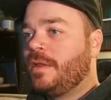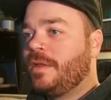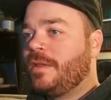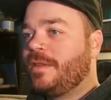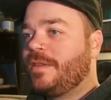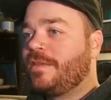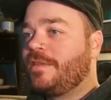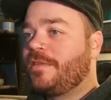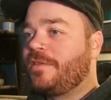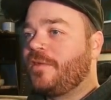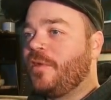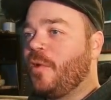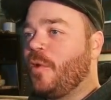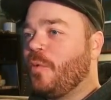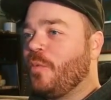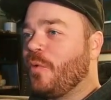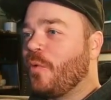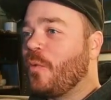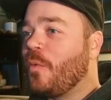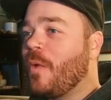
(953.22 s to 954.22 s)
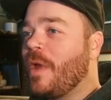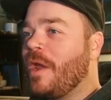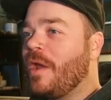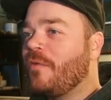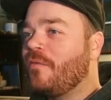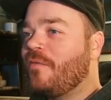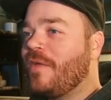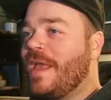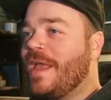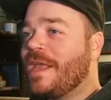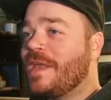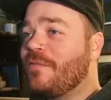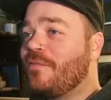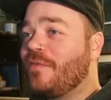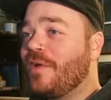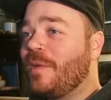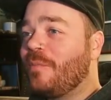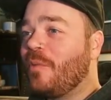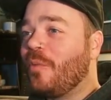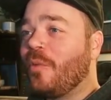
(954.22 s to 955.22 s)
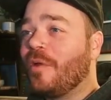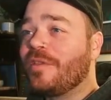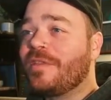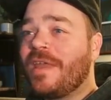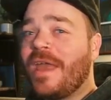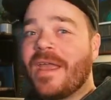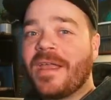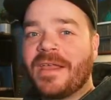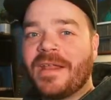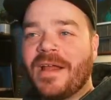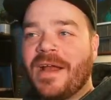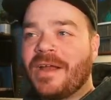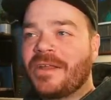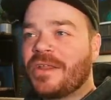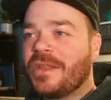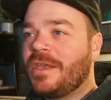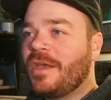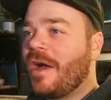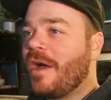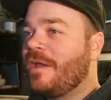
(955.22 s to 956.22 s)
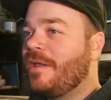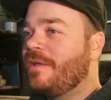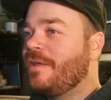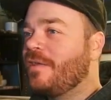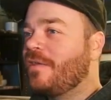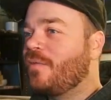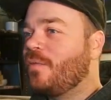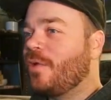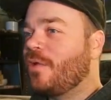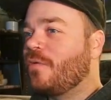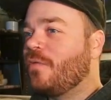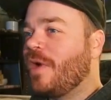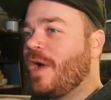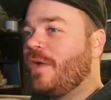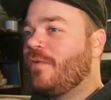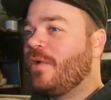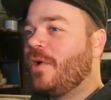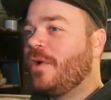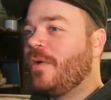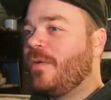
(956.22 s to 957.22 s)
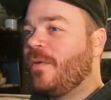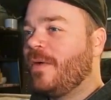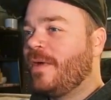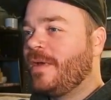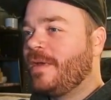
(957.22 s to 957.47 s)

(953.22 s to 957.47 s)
Super weird fakey flip, but we'll take it. I actually got into switch 5-0.